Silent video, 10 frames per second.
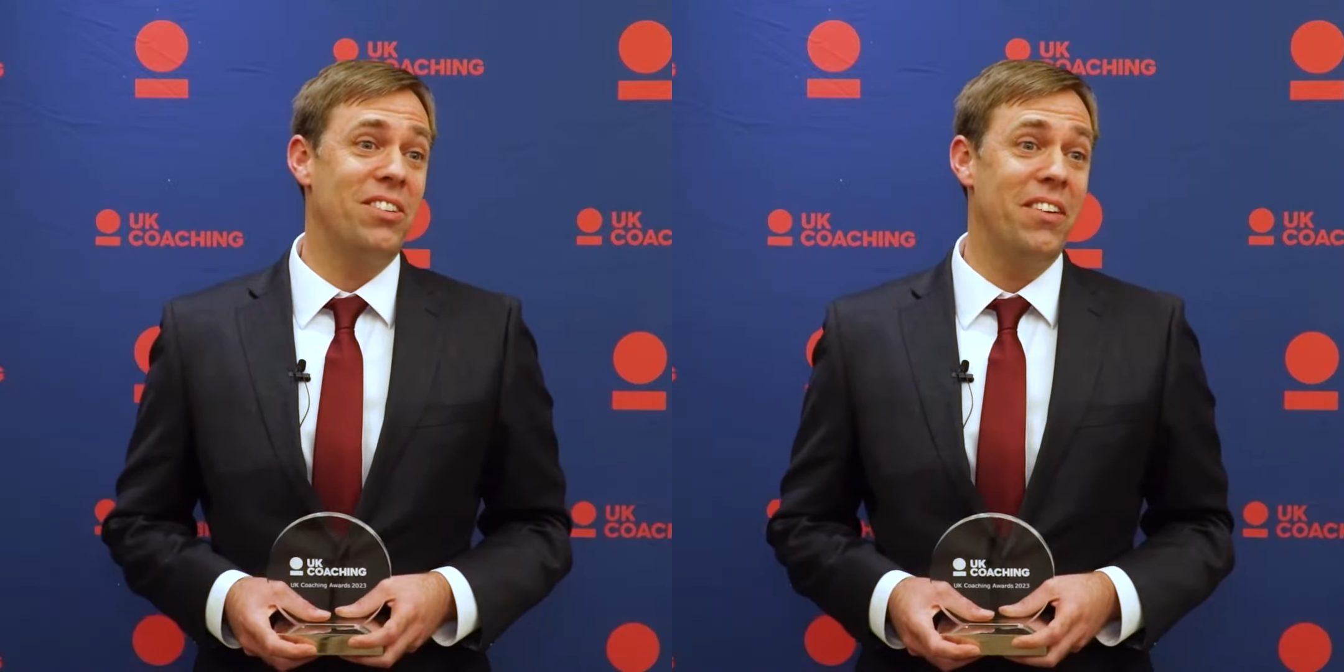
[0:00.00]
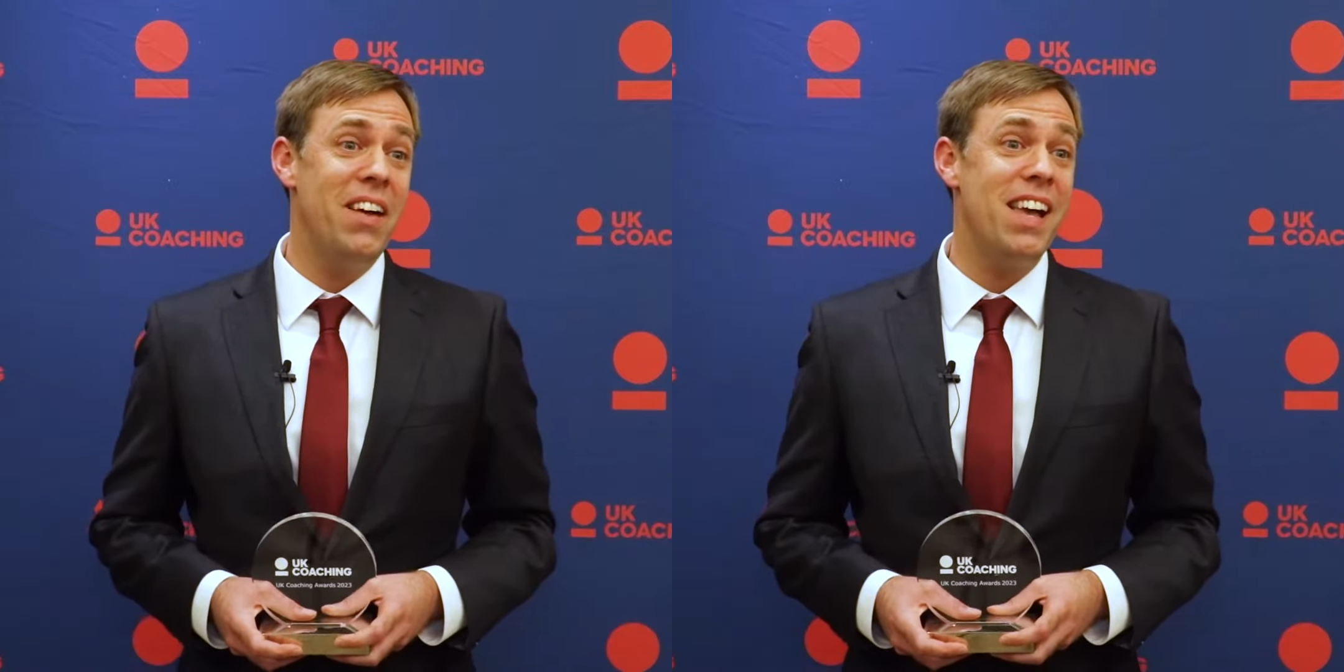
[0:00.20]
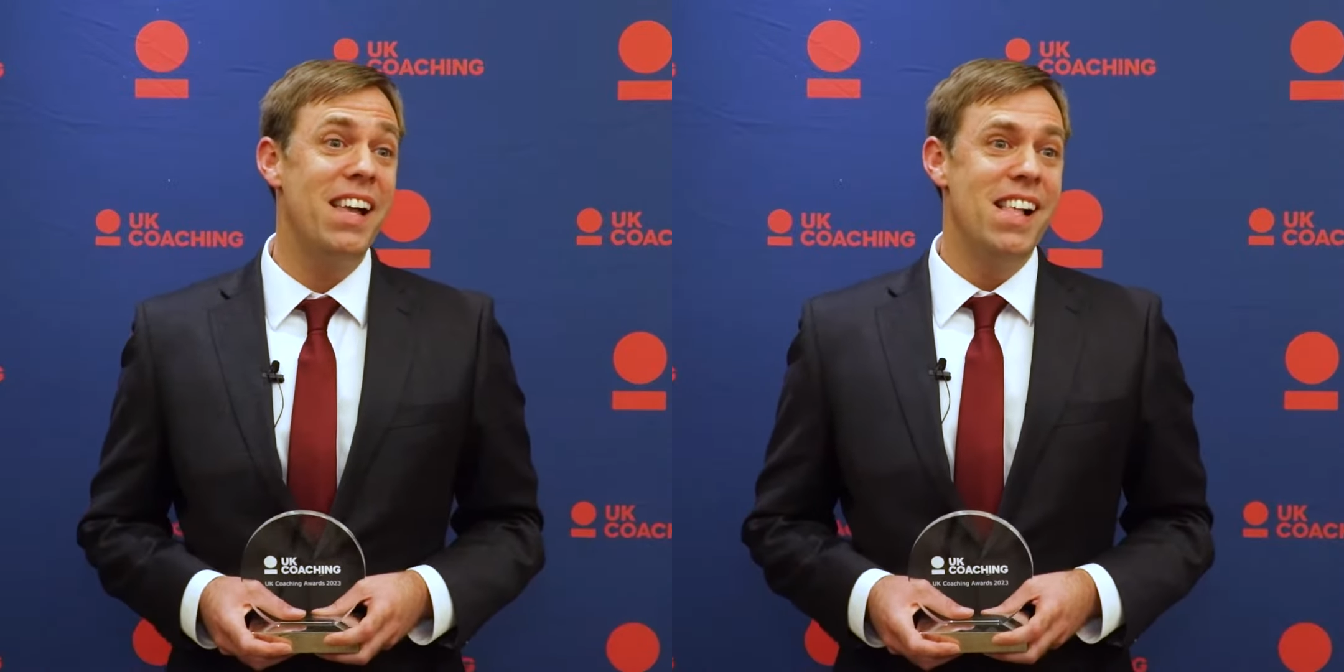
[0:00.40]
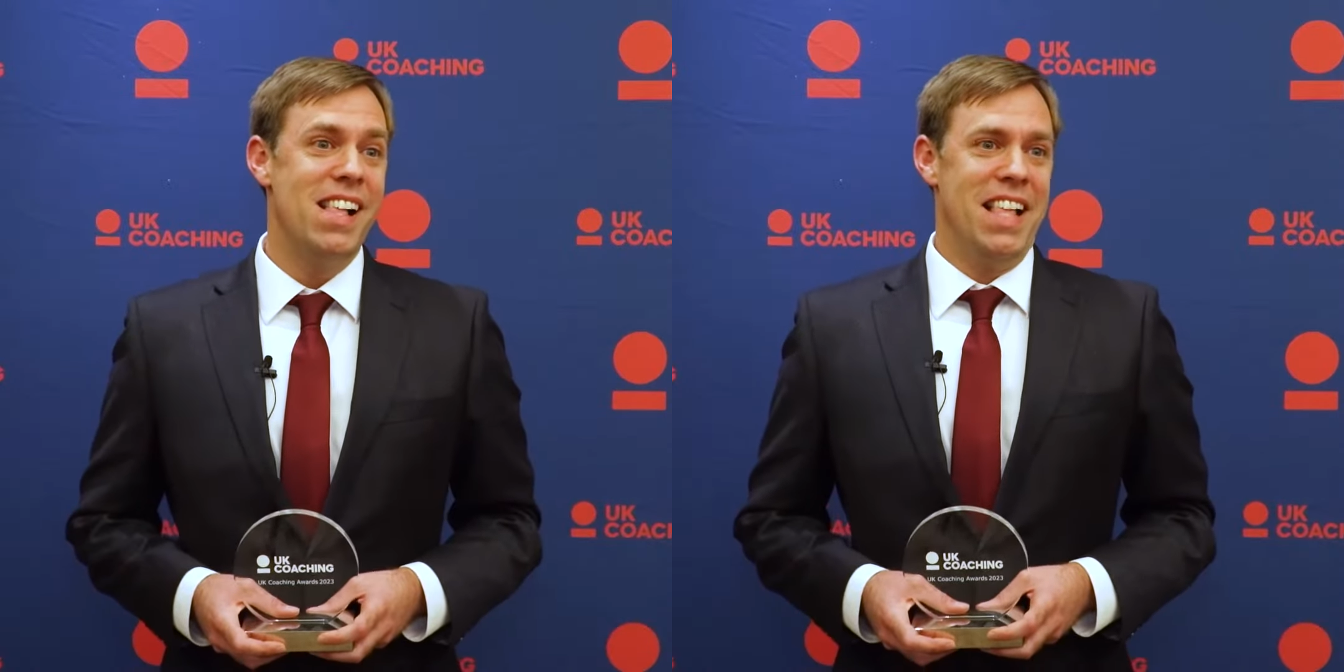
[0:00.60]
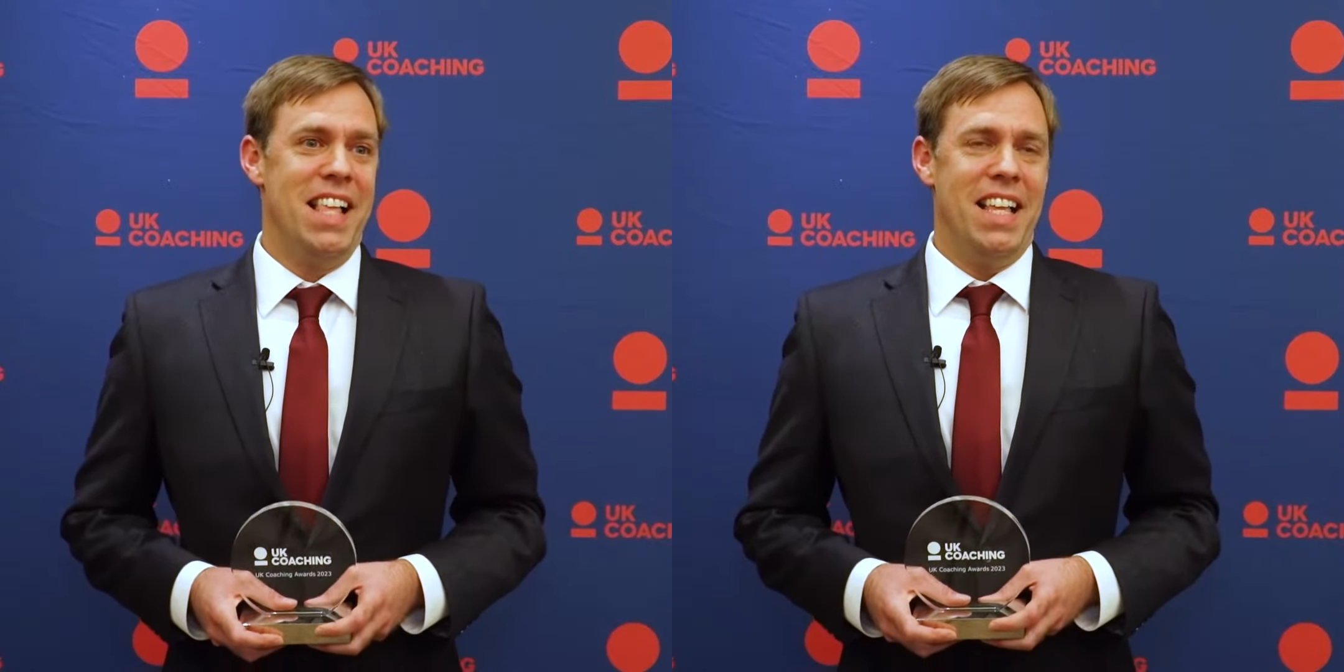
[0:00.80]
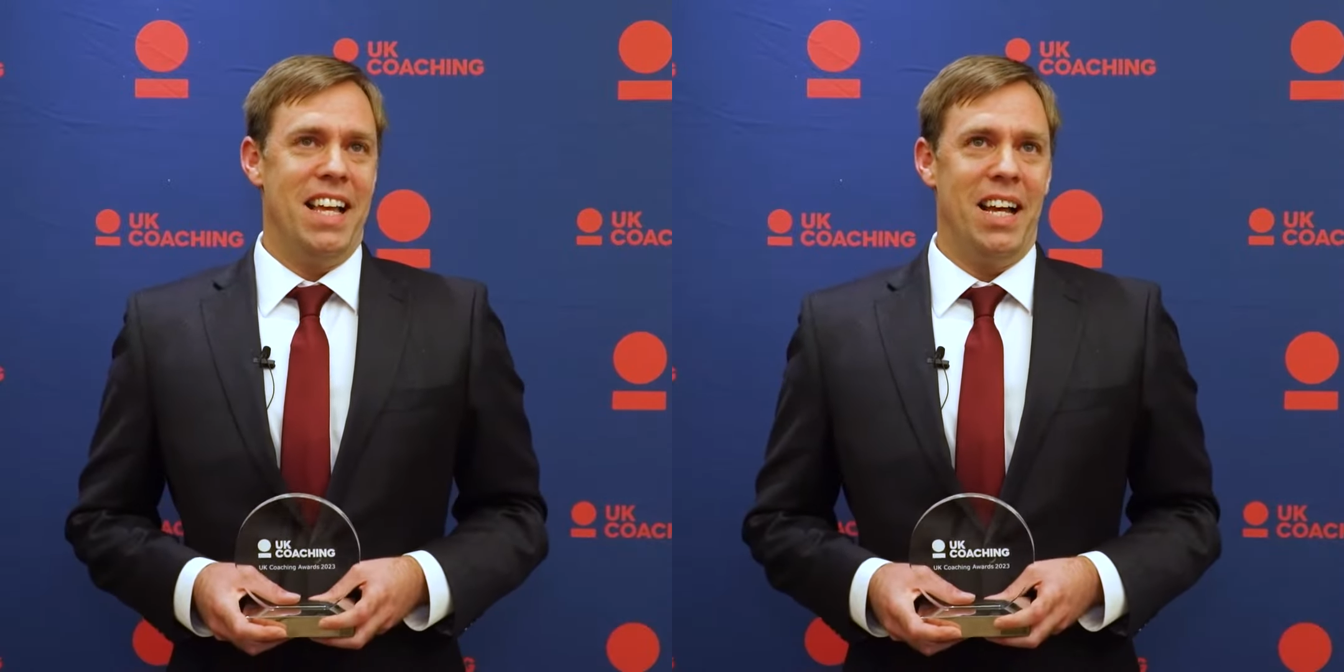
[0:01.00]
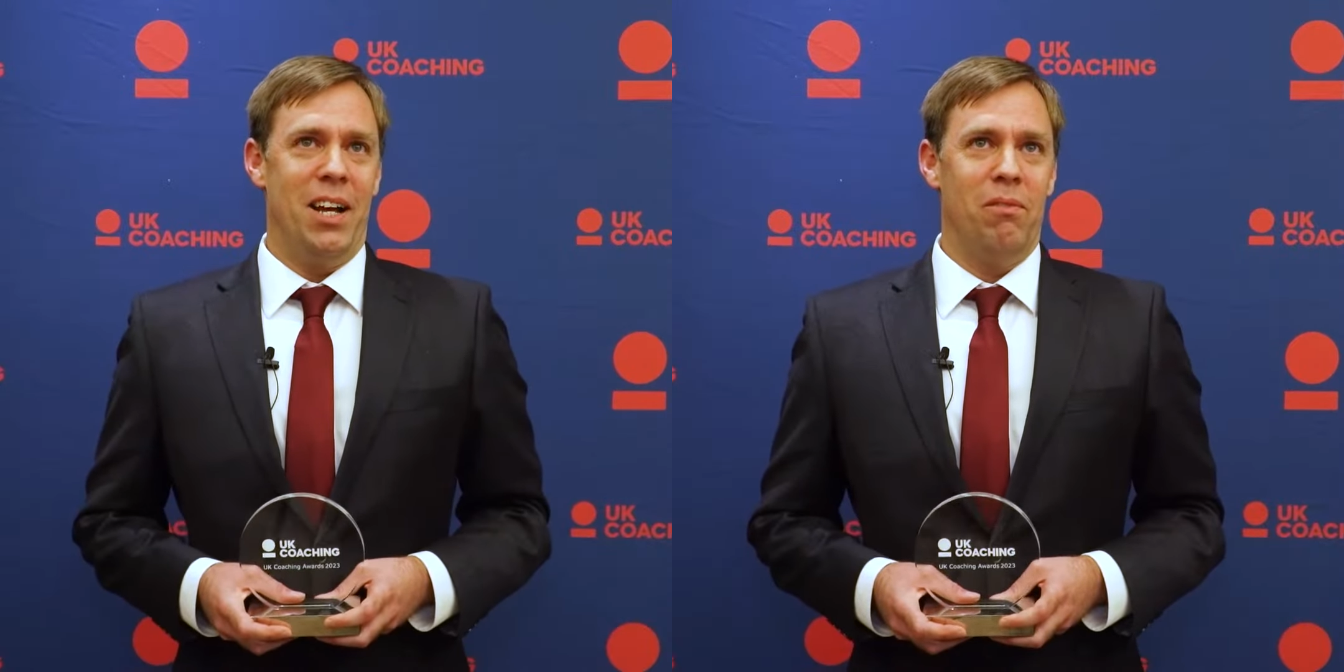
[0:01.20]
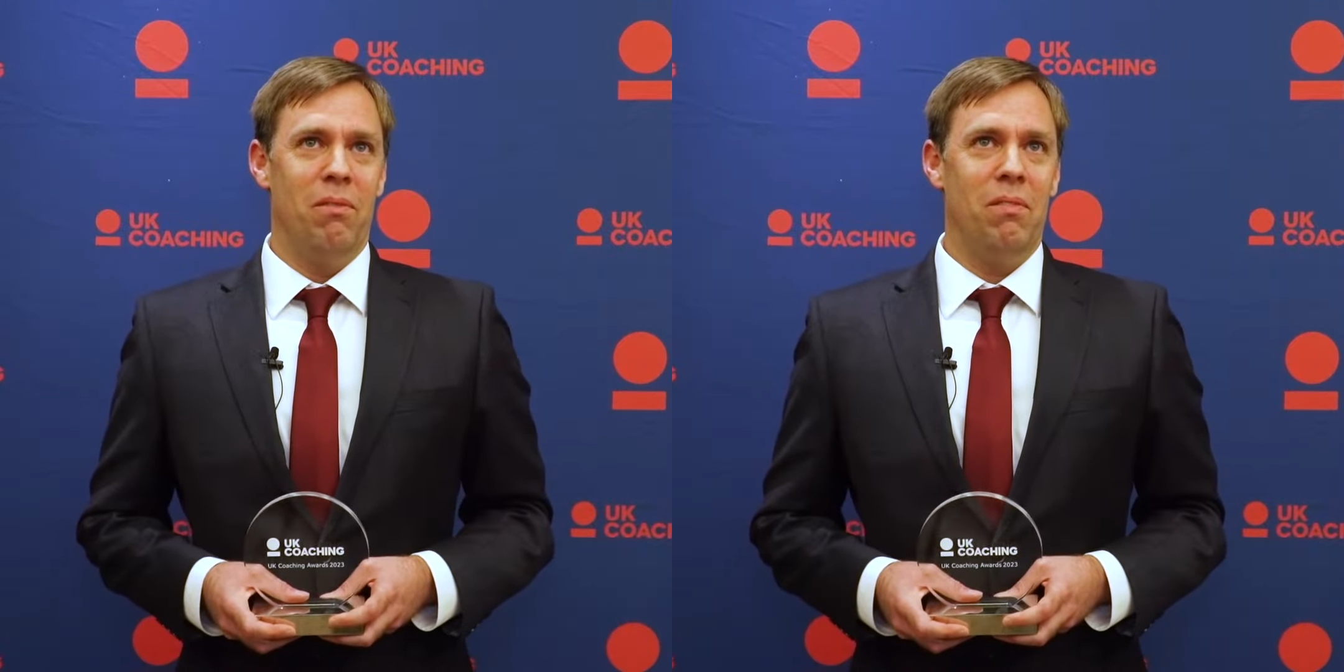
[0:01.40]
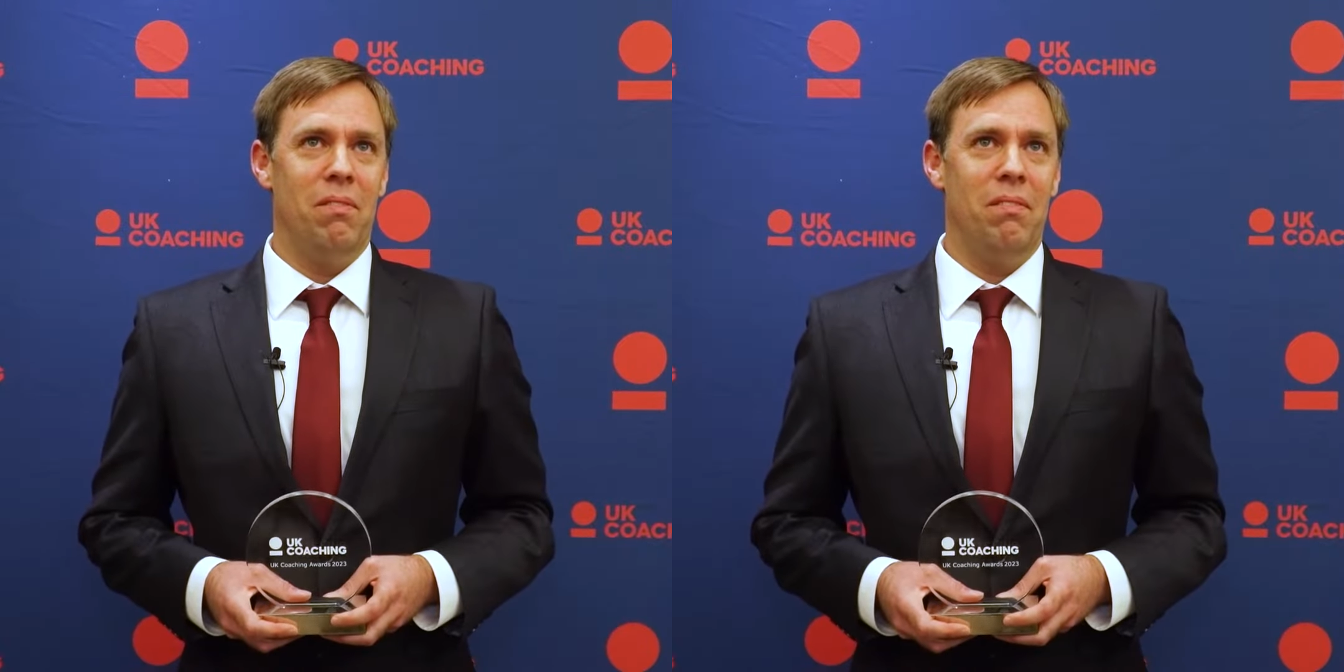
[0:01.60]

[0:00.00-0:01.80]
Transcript: to it. Um,